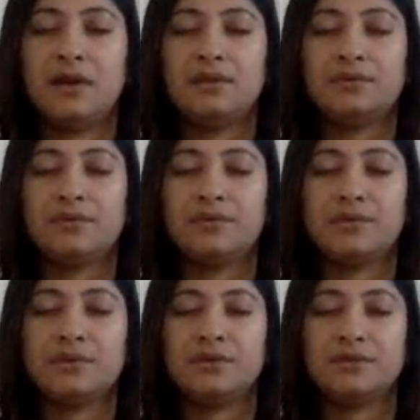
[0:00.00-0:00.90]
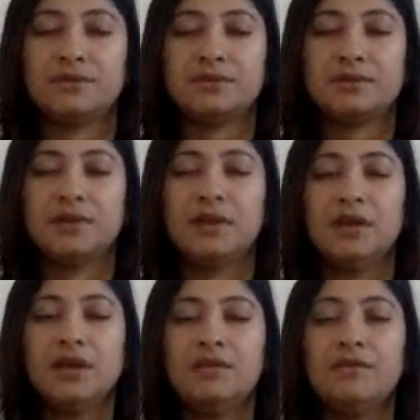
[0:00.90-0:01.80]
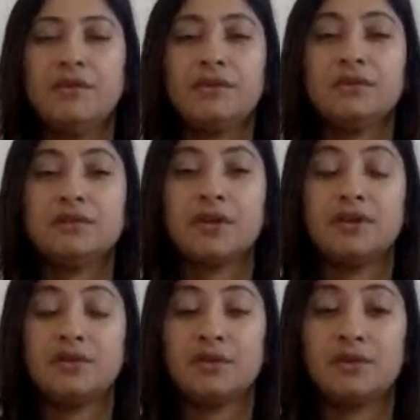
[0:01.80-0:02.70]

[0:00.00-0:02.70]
out through the nose. Focus on